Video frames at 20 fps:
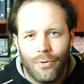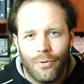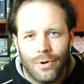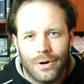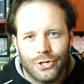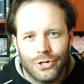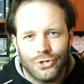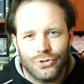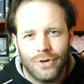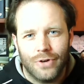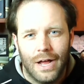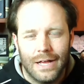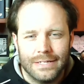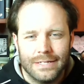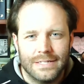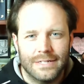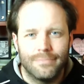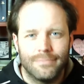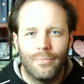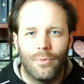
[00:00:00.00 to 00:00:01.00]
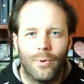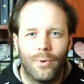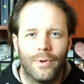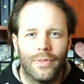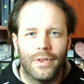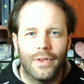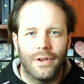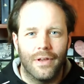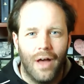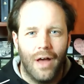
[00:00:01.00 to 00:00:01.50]
or trust more
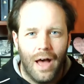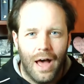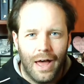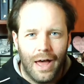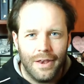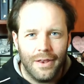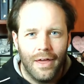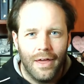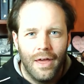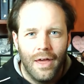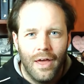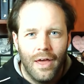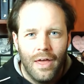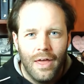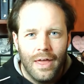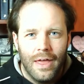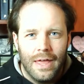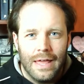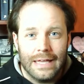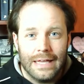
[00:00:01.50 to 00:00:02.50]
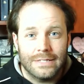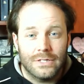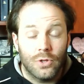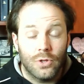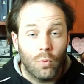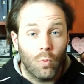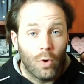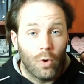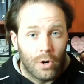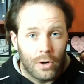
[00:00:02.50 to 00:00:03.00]
than God is the
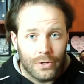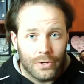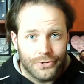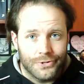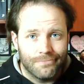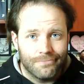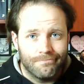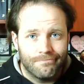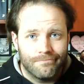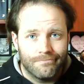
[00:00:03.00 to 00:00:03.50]
world.